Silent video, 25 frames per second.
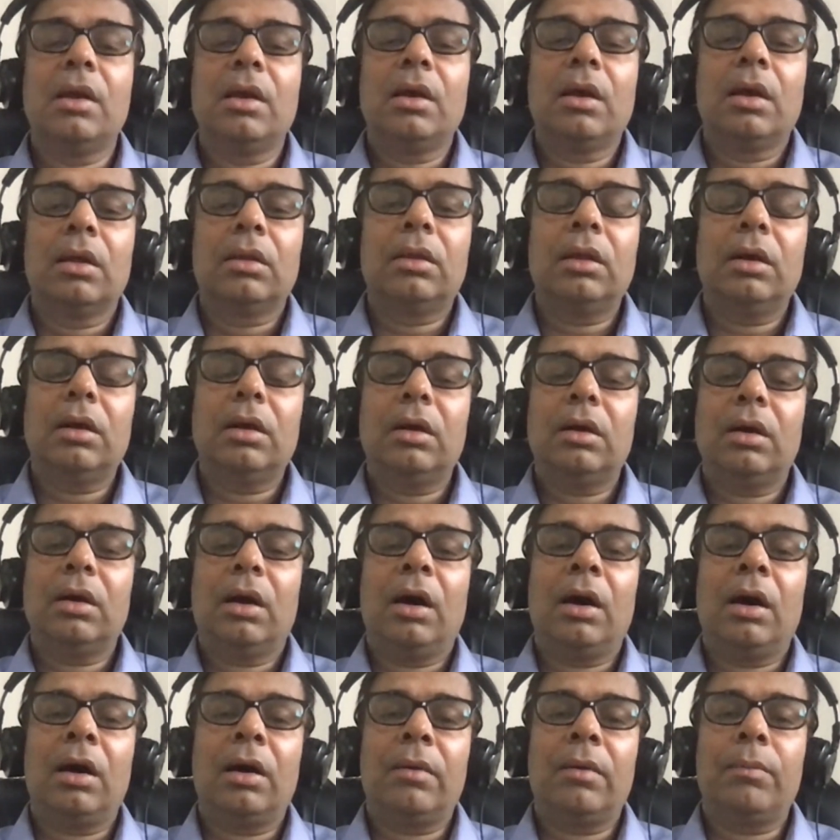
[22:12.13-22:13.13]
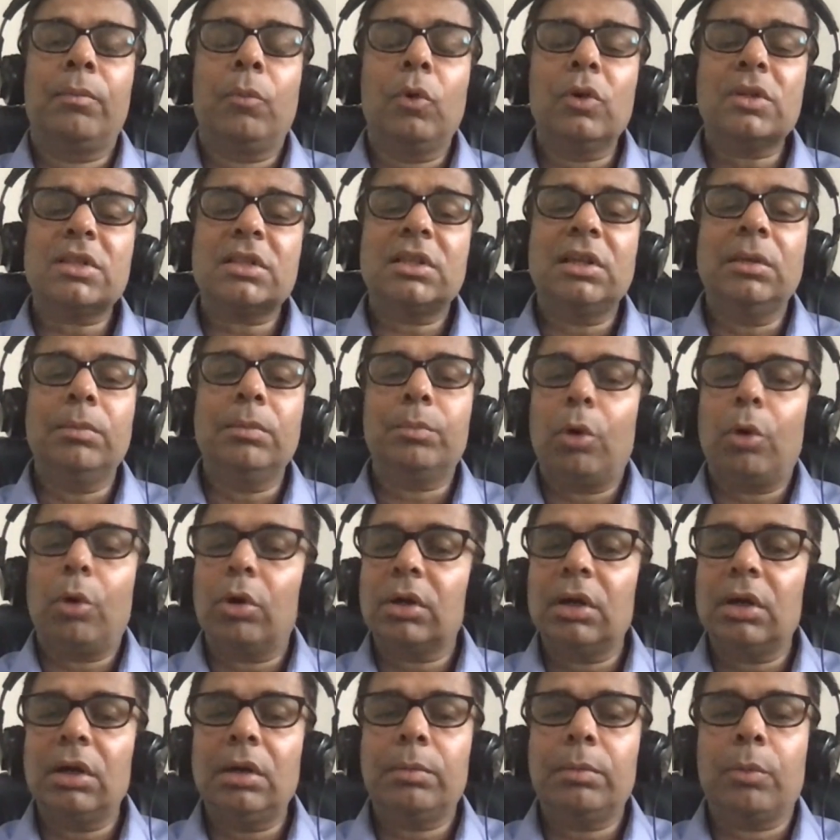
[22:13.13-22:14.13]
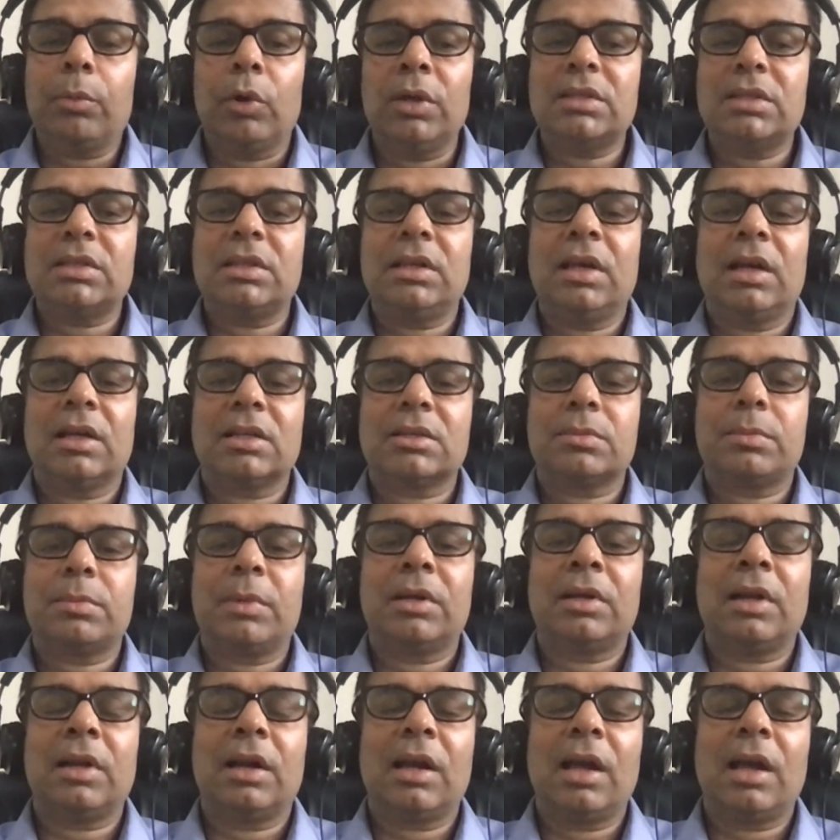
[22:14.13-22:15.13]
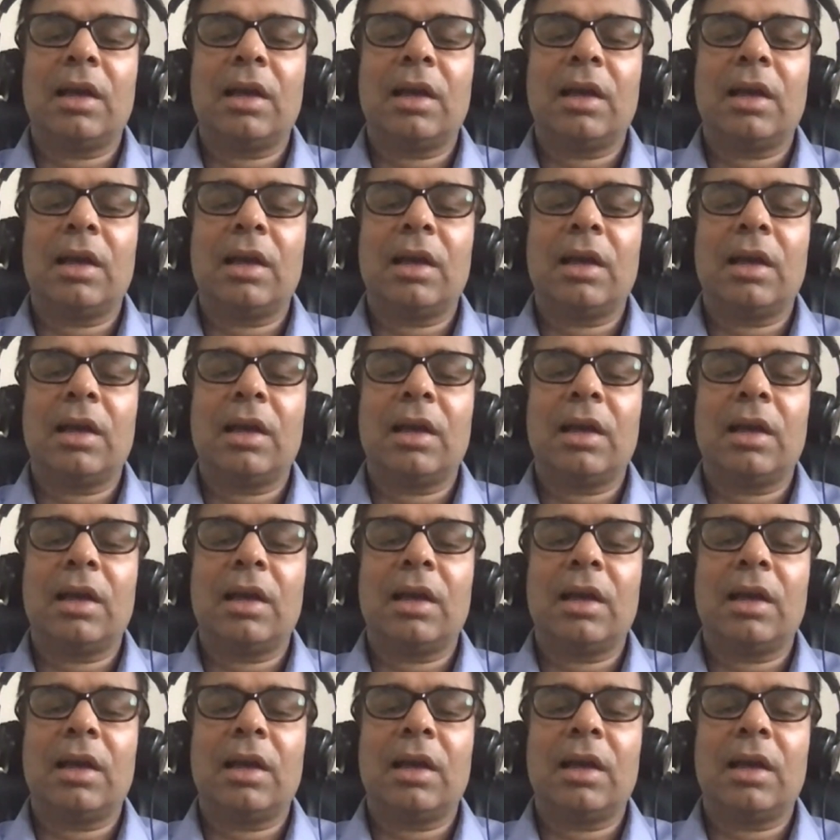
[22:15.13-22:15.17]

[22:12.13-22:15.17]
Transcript: The most important policy aspect that I